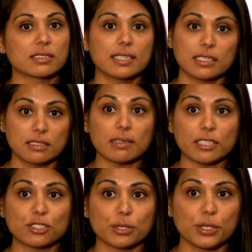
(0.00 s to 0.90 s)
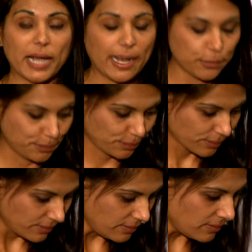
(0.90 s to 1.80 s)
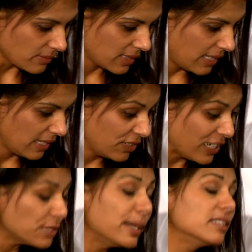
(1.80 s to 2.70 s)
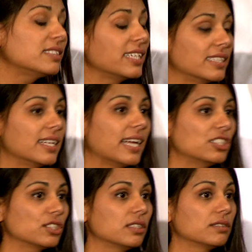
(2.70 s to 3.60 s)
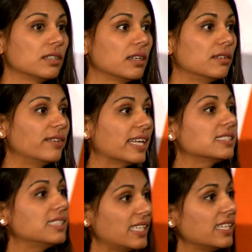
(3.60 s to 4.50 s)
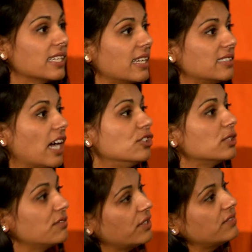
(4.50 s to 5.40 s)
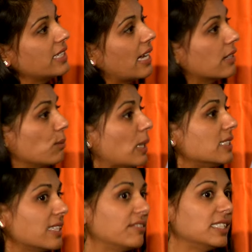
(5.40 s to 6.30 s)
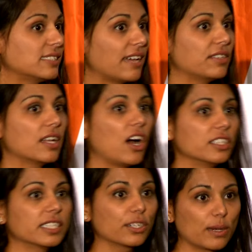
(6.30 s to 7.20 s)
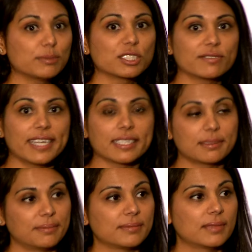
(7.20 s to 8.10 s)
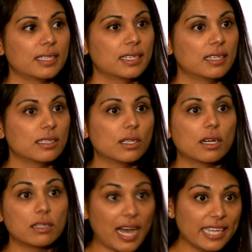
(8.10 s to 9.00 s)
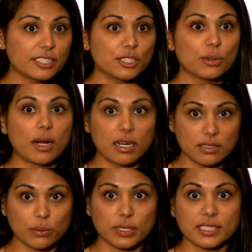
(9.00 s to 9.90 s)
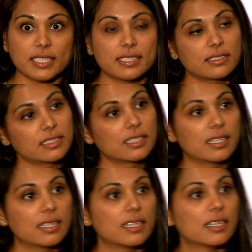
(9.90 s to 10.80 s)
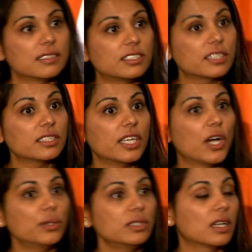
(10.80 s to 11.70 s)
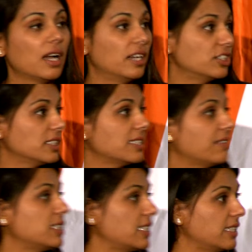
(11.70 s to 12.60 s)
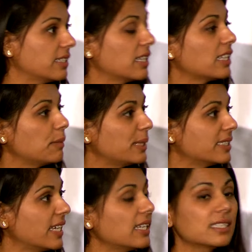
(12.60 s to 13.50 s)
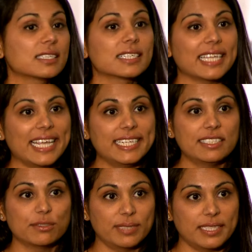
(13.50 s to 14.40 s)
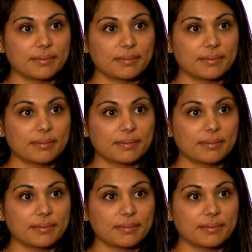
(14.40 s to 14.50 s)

and I'll, I'll show you how. Transparency International ranks Guinea as 150 out of 177 on their corruption rank. The higher you are, the worse it is. Sierra Leone, 117. Liberia, 83.